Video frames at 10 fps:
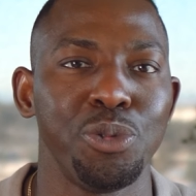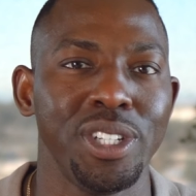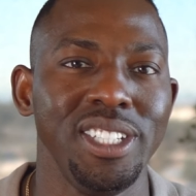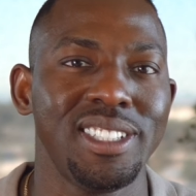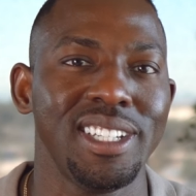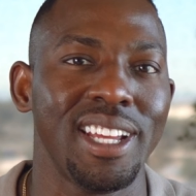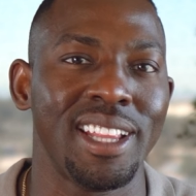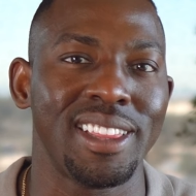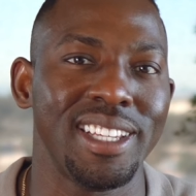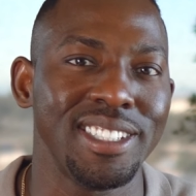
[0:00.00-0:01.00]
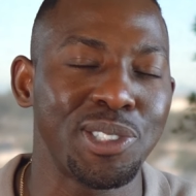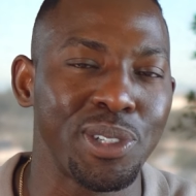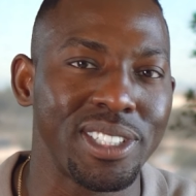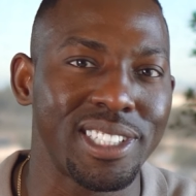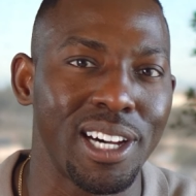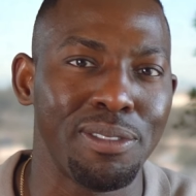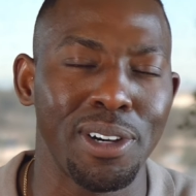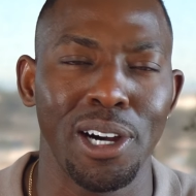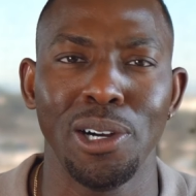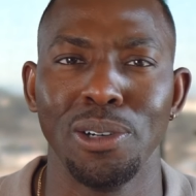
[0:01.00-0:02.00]
reads it and thinks to herself,
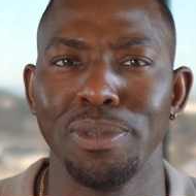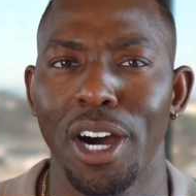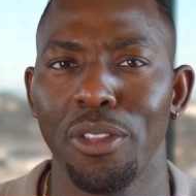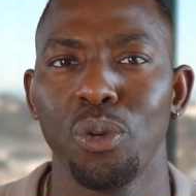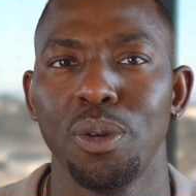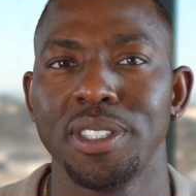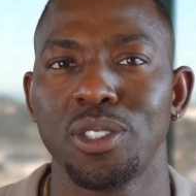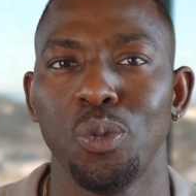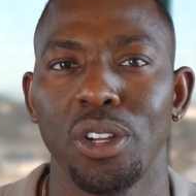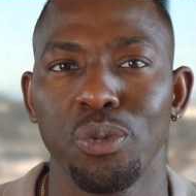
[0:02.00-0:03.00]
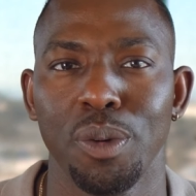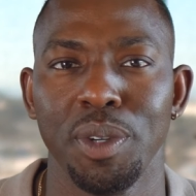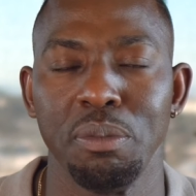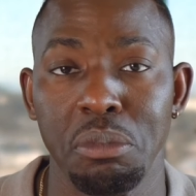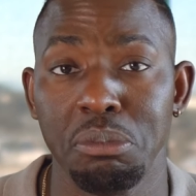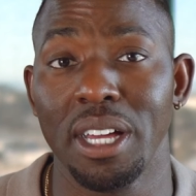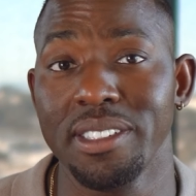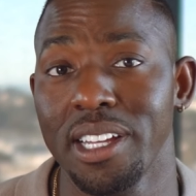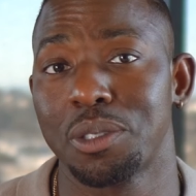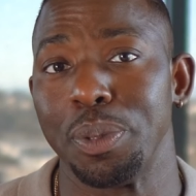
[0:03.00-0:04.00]
oh, Other Woman to Wonder Woman? That
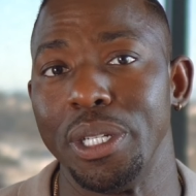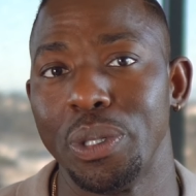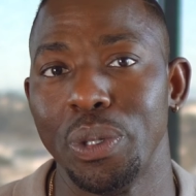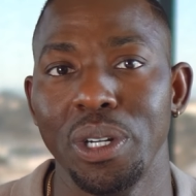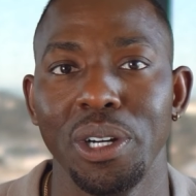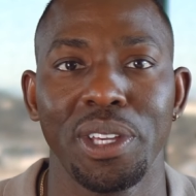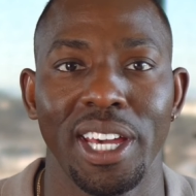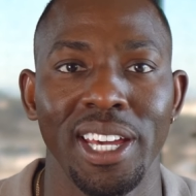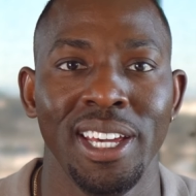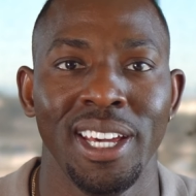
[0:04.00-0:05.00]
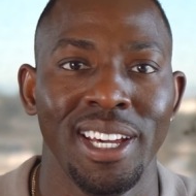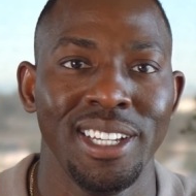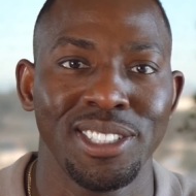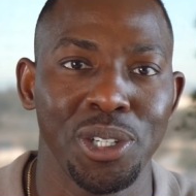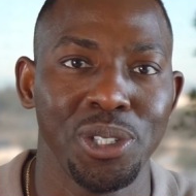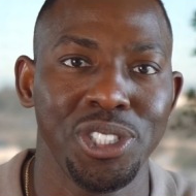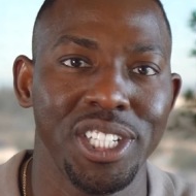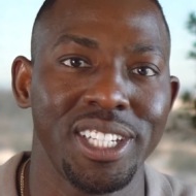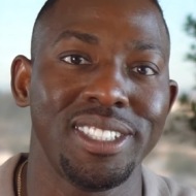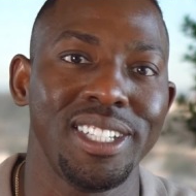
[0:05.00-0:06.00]
sounds pretty cool, okay. So she
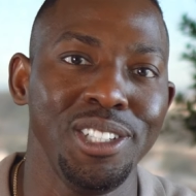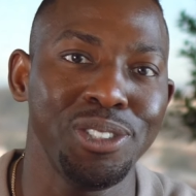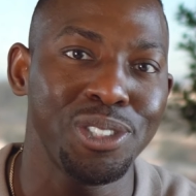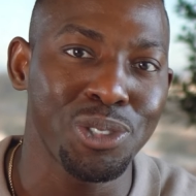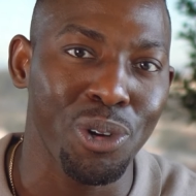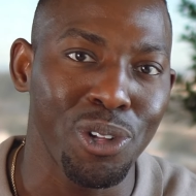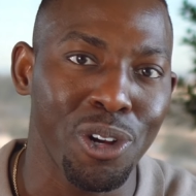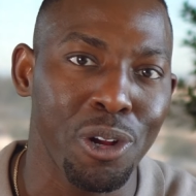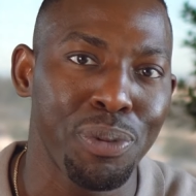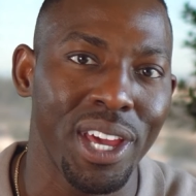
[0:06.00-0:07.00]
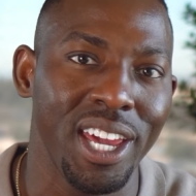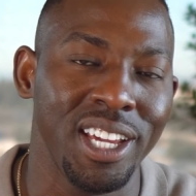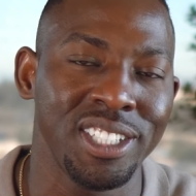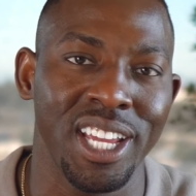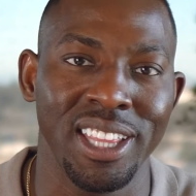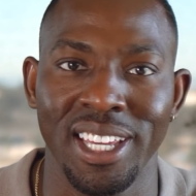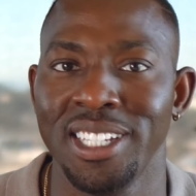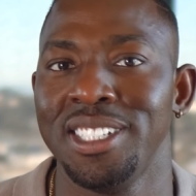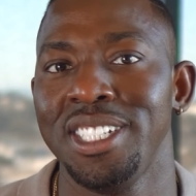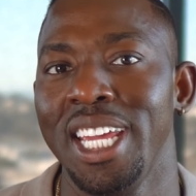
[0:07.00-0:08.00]
continues to scroll on her page and
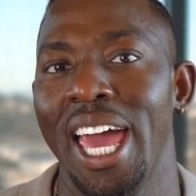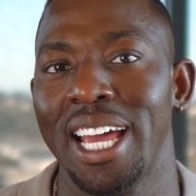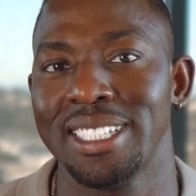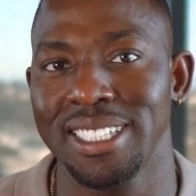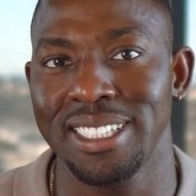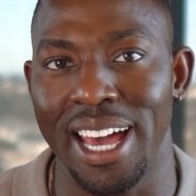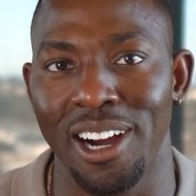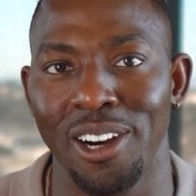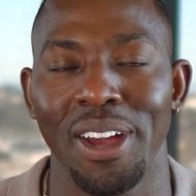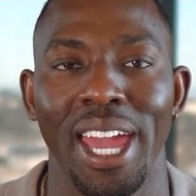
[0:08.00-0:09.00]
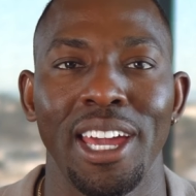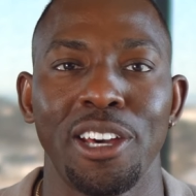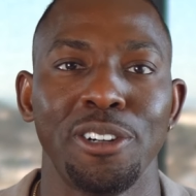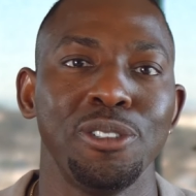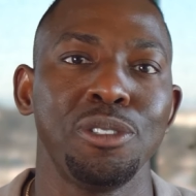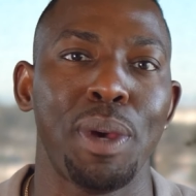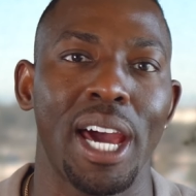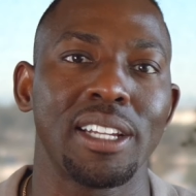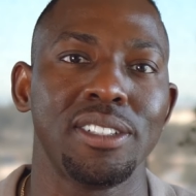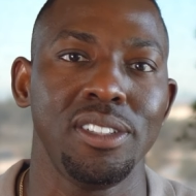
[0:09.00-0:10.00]
then she exits out and goes
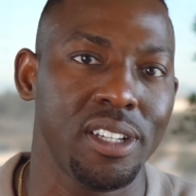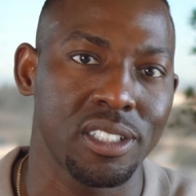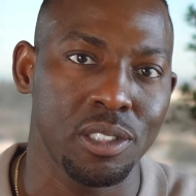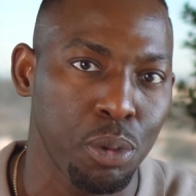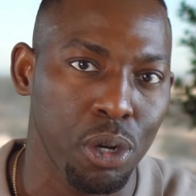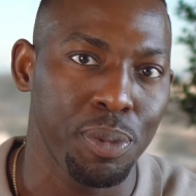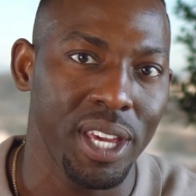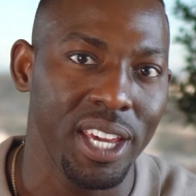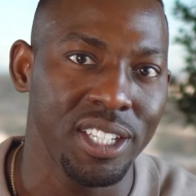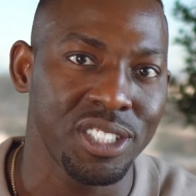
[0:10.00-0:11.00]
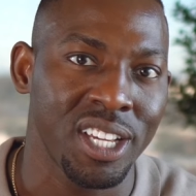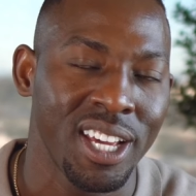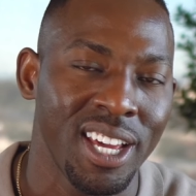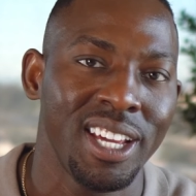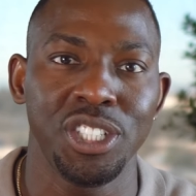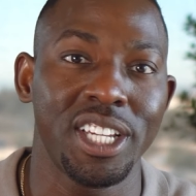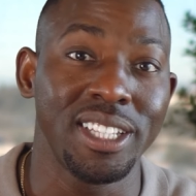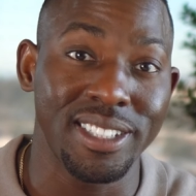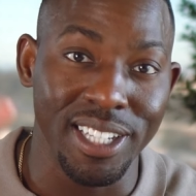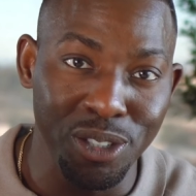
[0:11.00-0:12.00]
back to the explore page. She
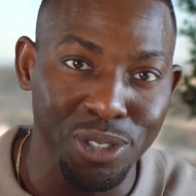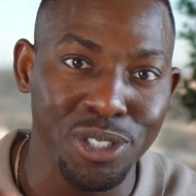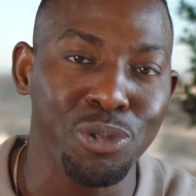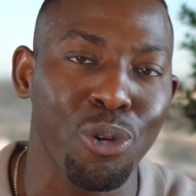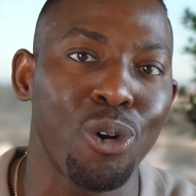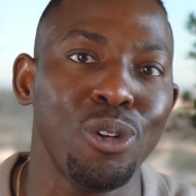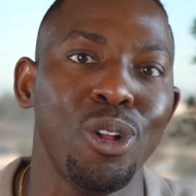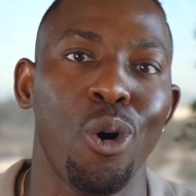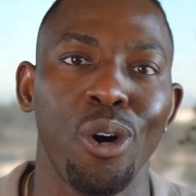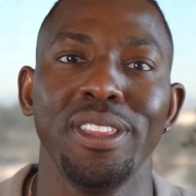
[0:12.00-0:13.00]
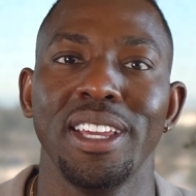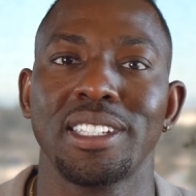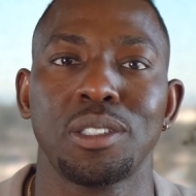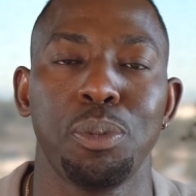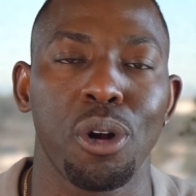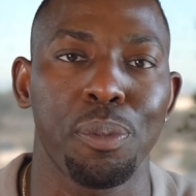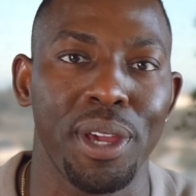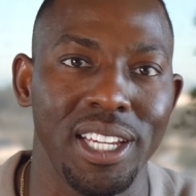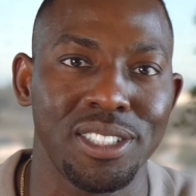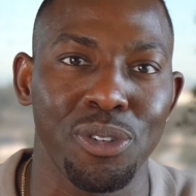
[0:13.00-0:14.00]
continues to scroll on the explore
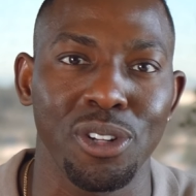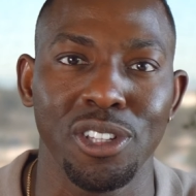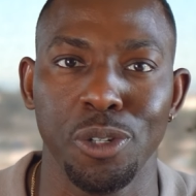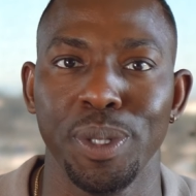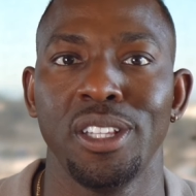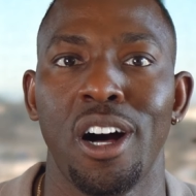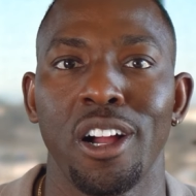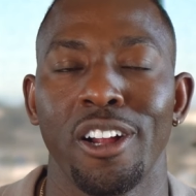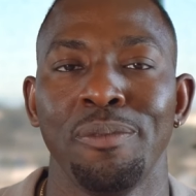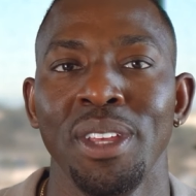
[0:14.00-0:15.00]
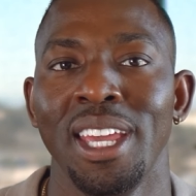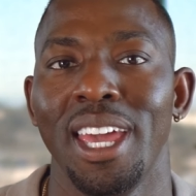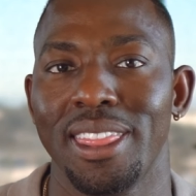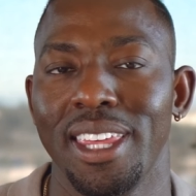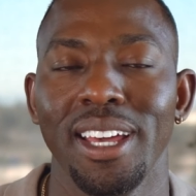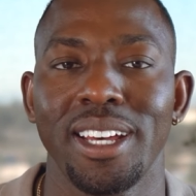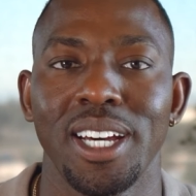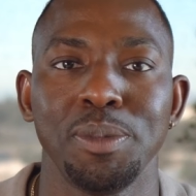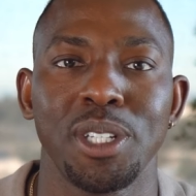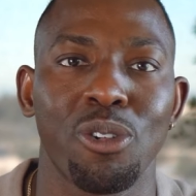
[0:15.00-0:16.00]
page for a little bit longer and then
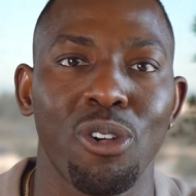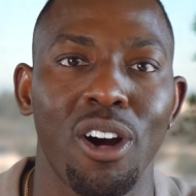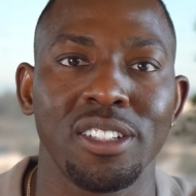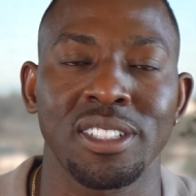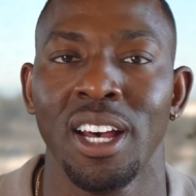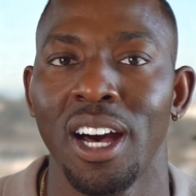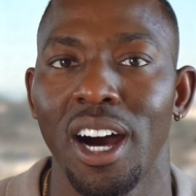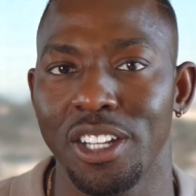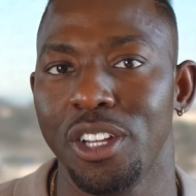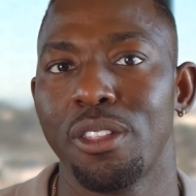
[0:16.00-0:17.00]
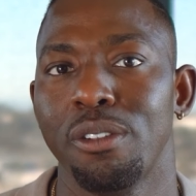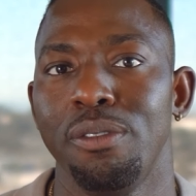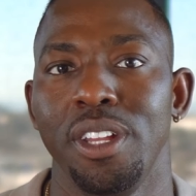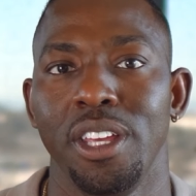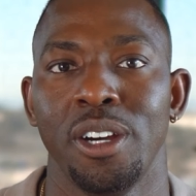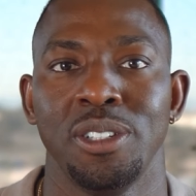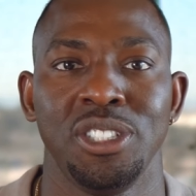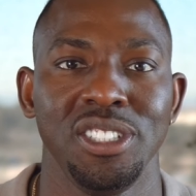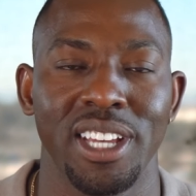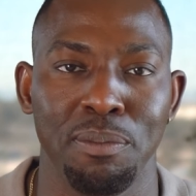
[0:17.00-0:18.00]
comes across another video. And
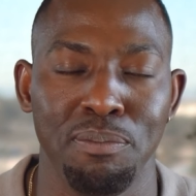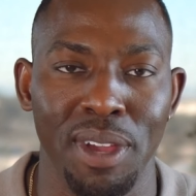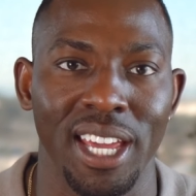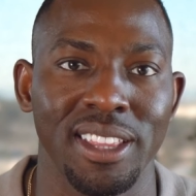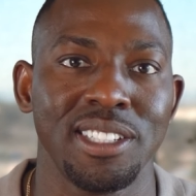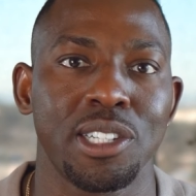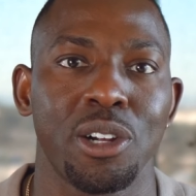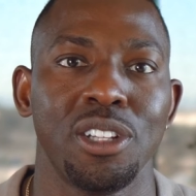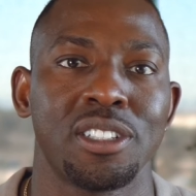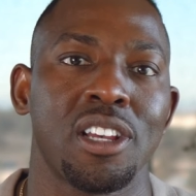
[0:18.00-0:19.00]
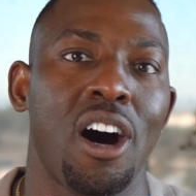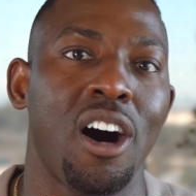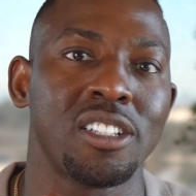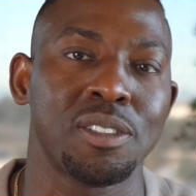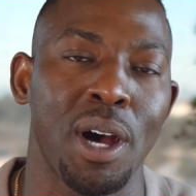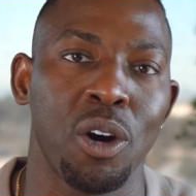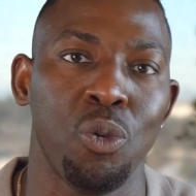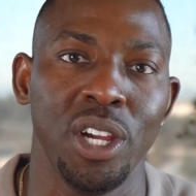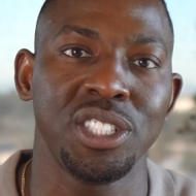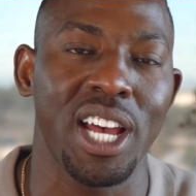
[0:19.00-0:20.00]
she's like, man, this girl looks awesome. I
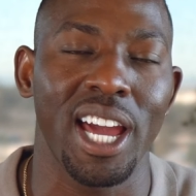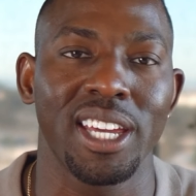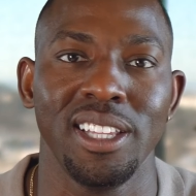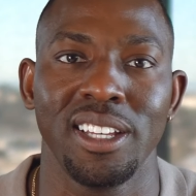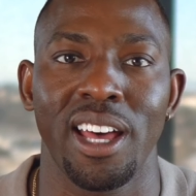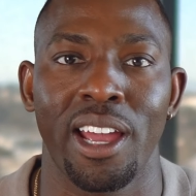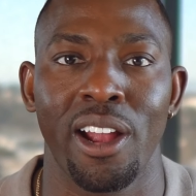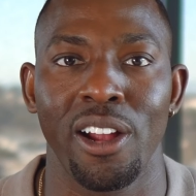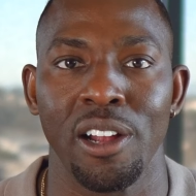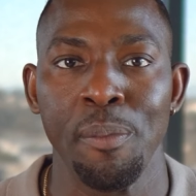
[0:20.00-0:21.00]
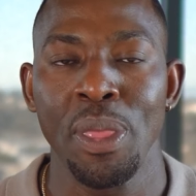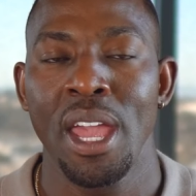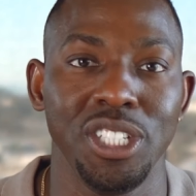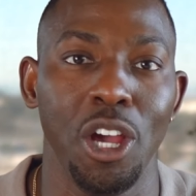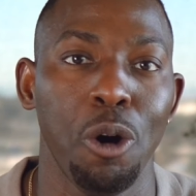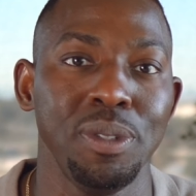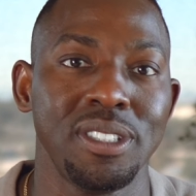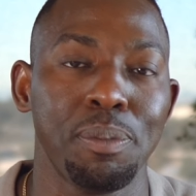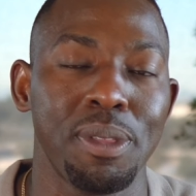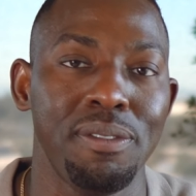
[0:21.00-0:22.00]
wish I could look like her. She opens
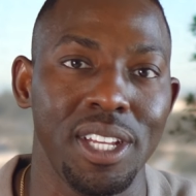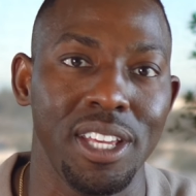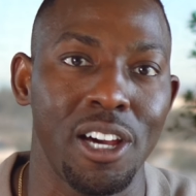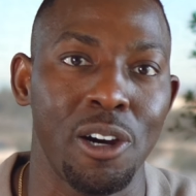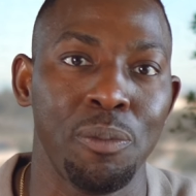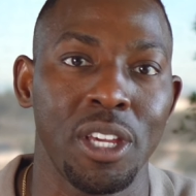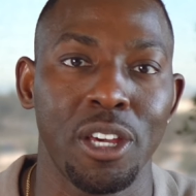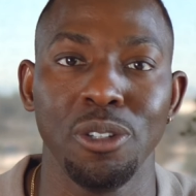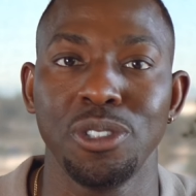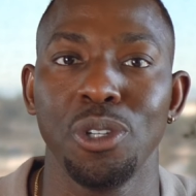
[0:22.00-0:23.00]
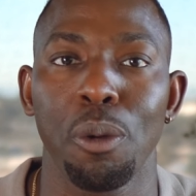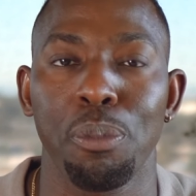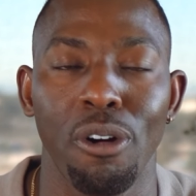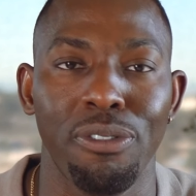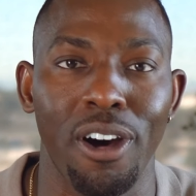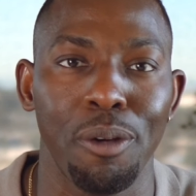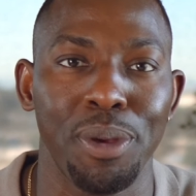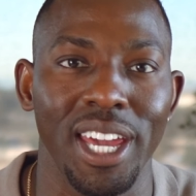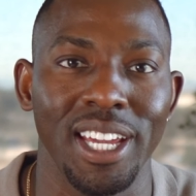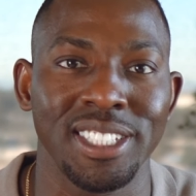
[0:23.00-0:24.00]
up the video, goes to her profile
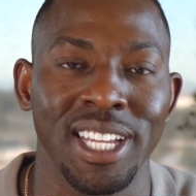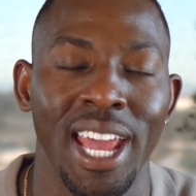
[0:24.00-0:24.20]
page,